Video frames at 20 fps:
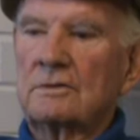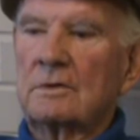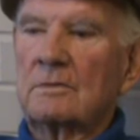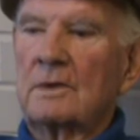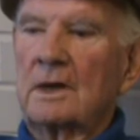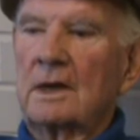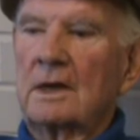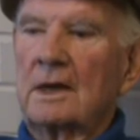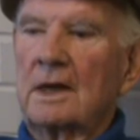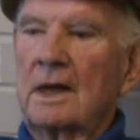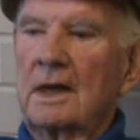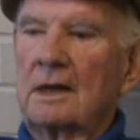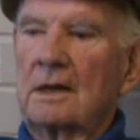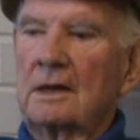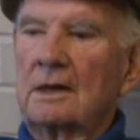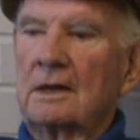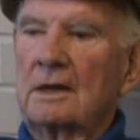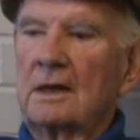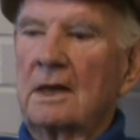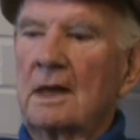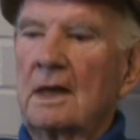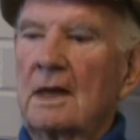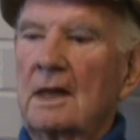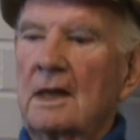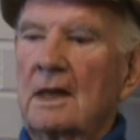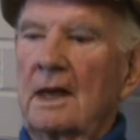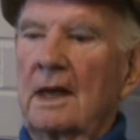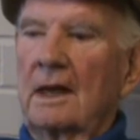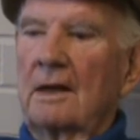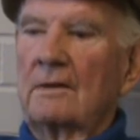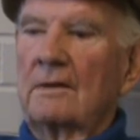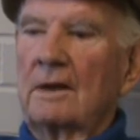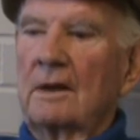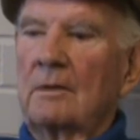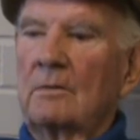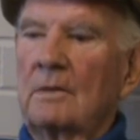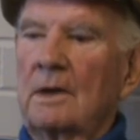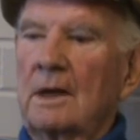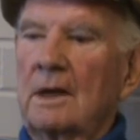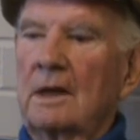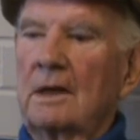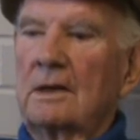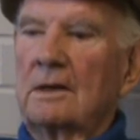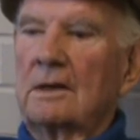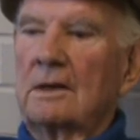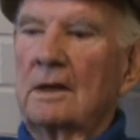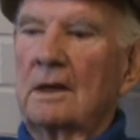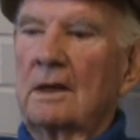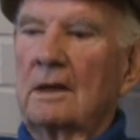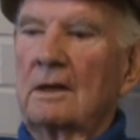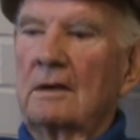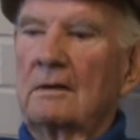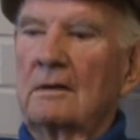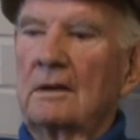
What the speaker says: the main island, and they made the